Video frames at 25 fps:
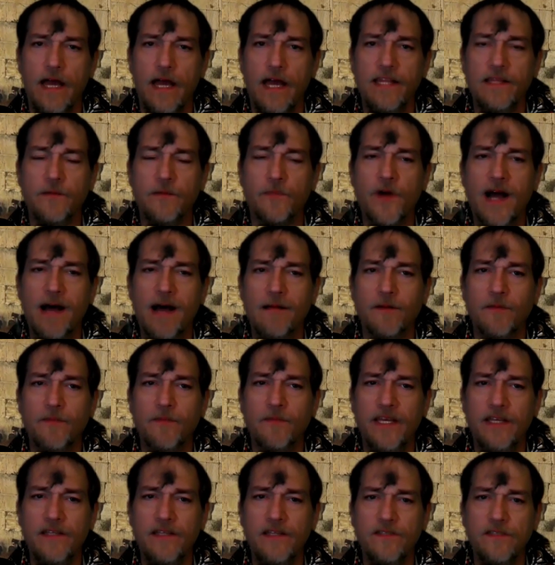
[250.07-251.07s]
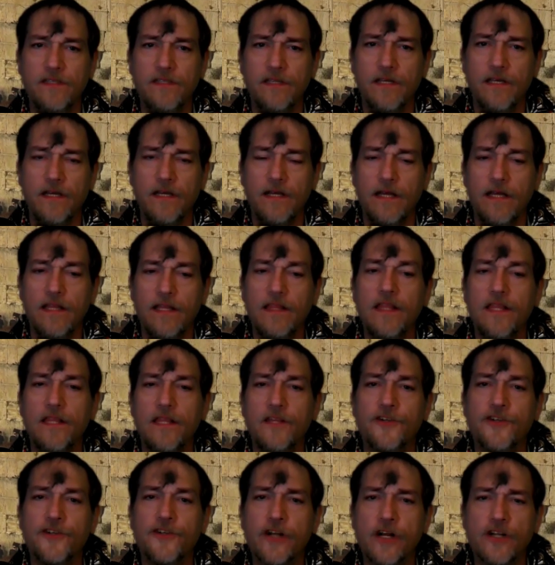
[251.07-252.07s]
And the problem is
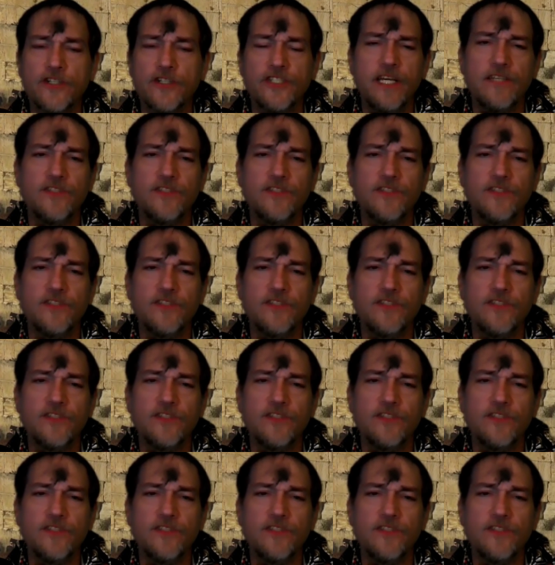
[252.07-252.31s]
the church